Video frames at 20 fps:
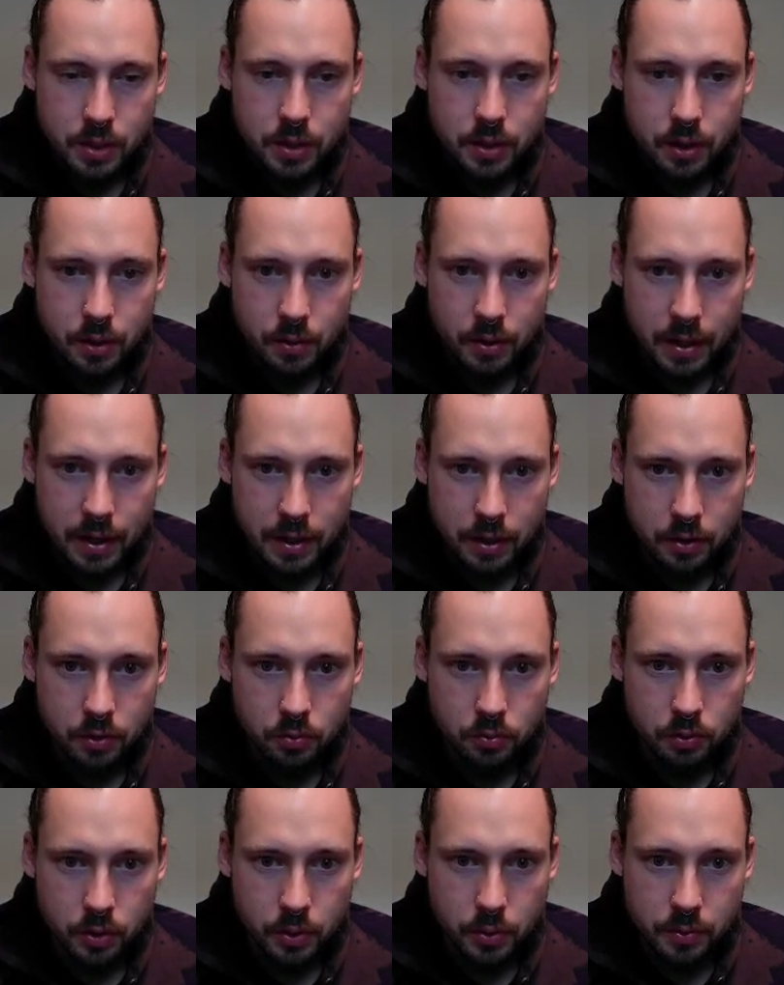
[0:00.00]
know, kind of
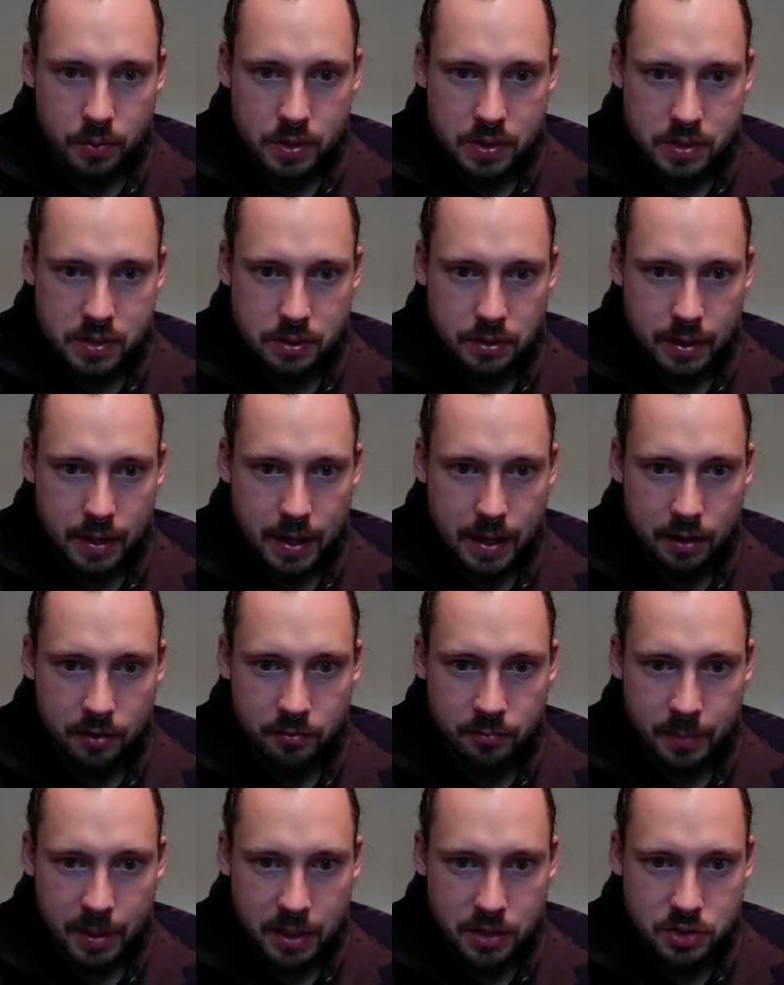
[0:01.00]
grow this leg
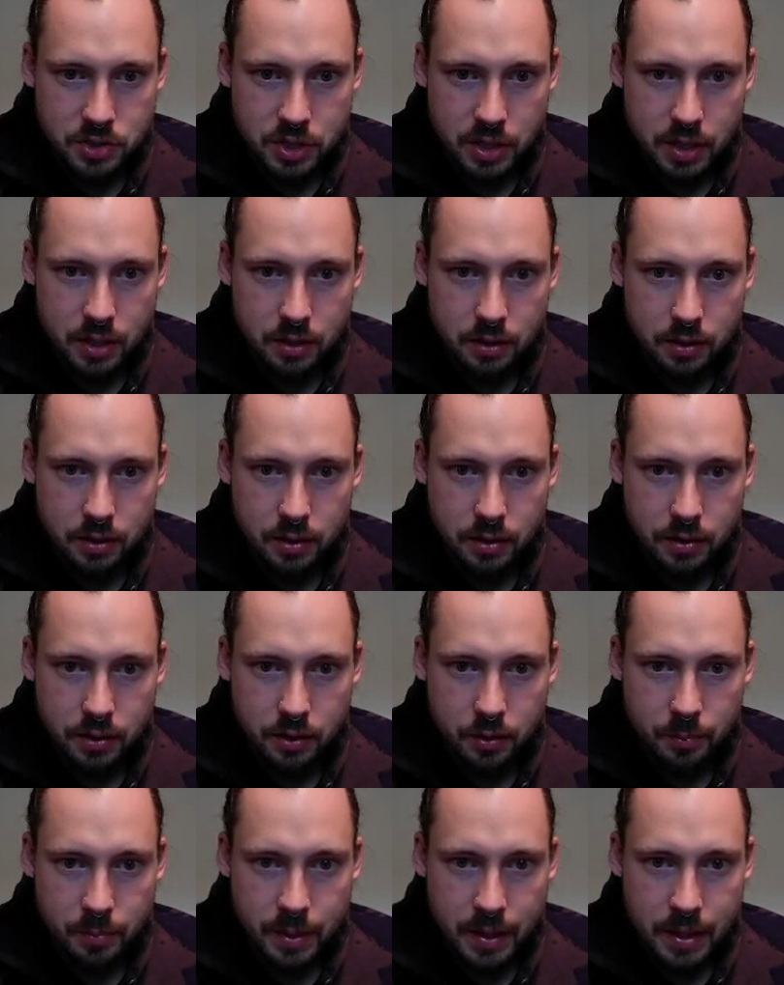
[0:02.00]
of my channel a
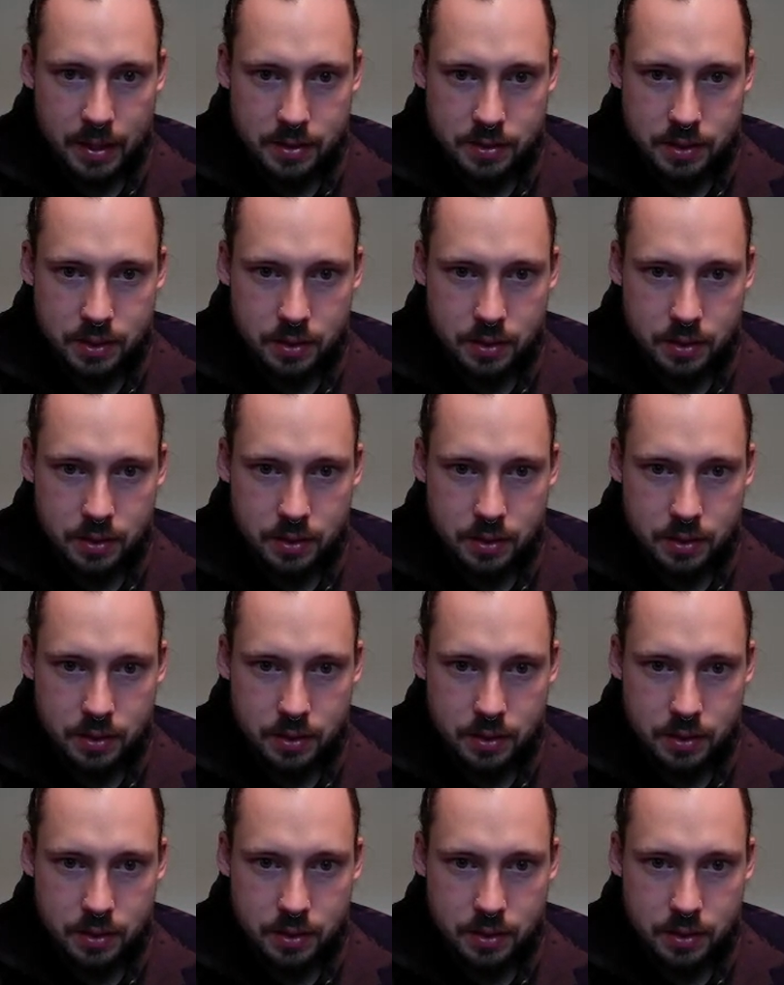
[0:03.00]
little bit.